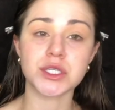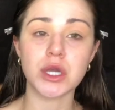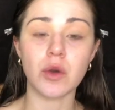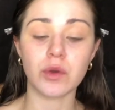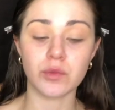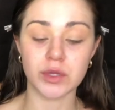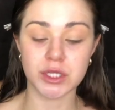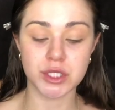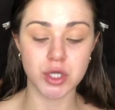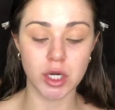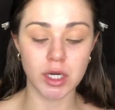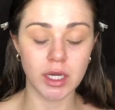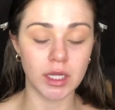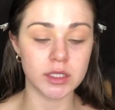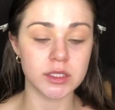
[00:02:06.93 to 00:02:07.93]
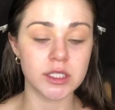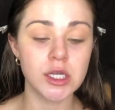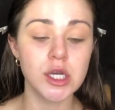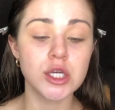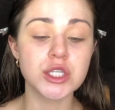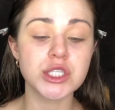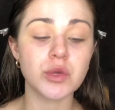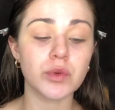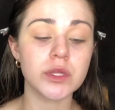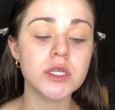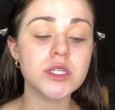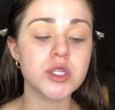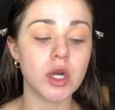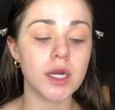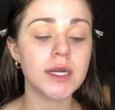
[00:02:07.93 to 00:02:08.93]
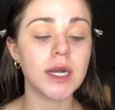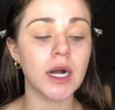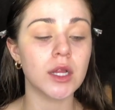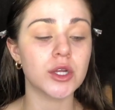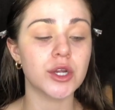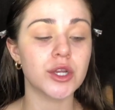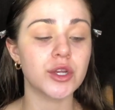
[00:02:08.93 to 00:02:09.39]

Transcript: to go in with a dark color. So with a dark color,